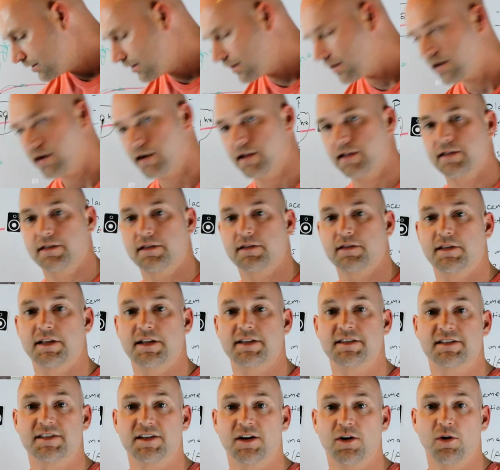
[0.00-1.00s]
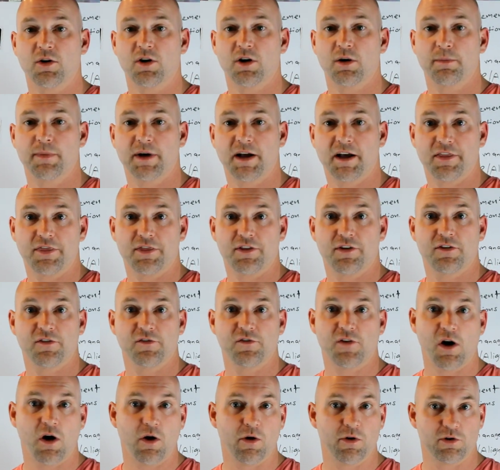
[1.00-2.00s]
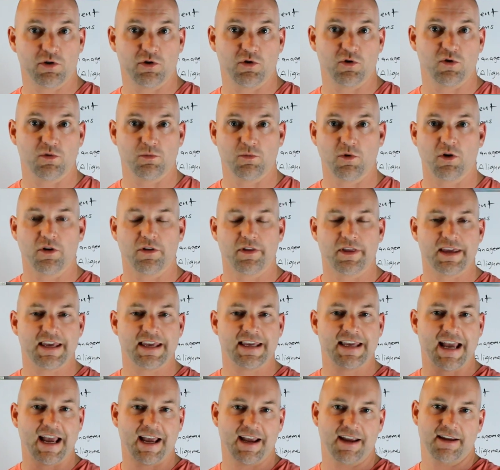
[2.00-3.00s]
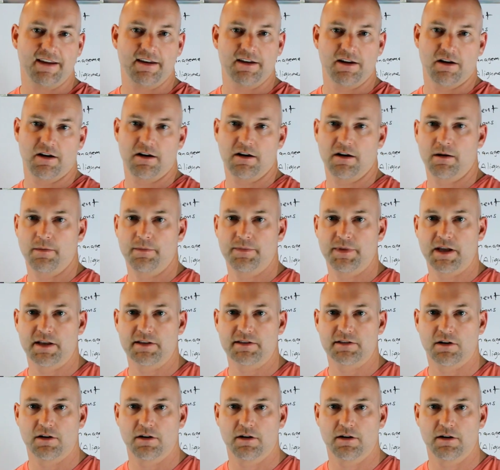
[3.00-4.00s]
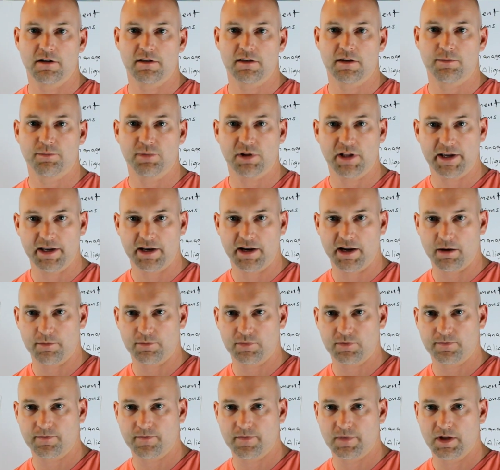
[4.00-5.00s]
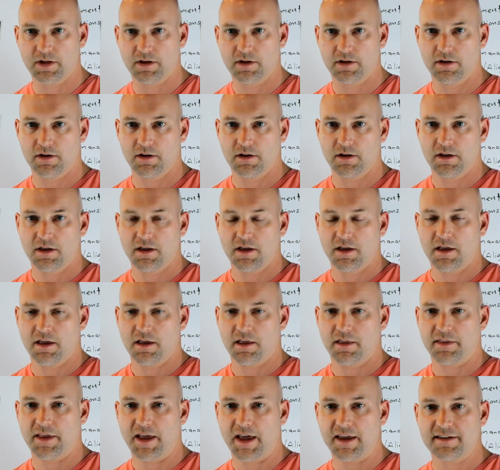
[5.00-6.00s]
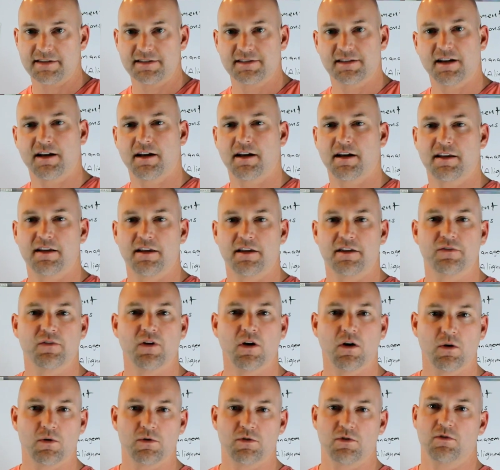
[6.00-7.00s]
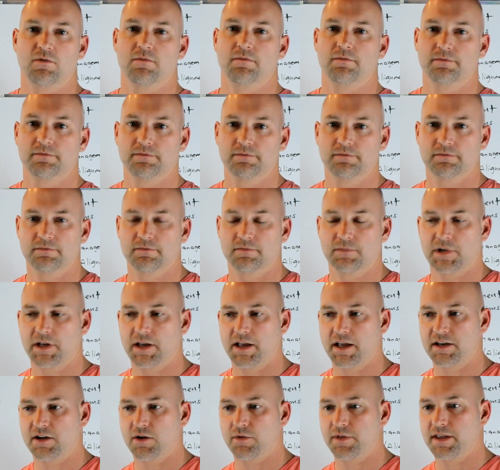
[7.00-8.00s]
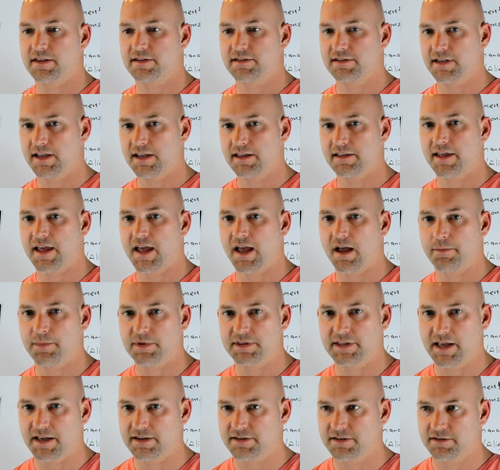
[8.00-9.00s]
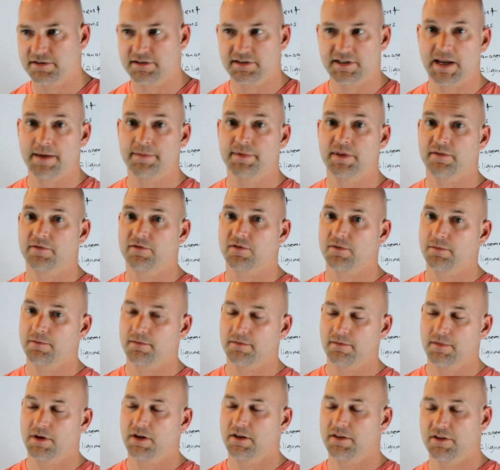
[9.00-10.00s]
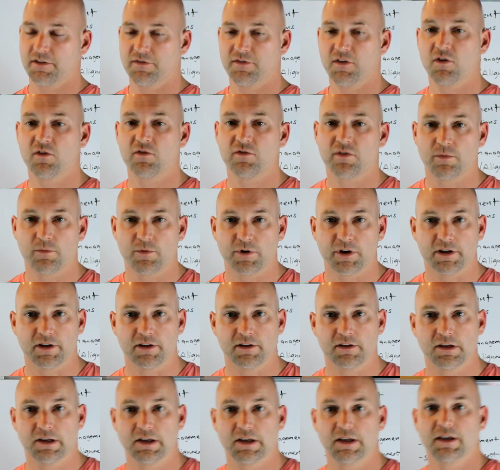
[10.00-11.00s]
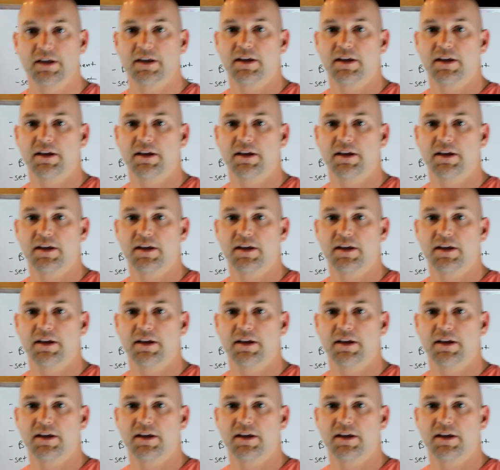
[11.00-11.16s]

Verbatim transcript: All right, let's talk about the volume or the gain knob that's on the plate amp. That is not a volume. Okay, I know they say that, but that's just to keep them from the phone from ringing.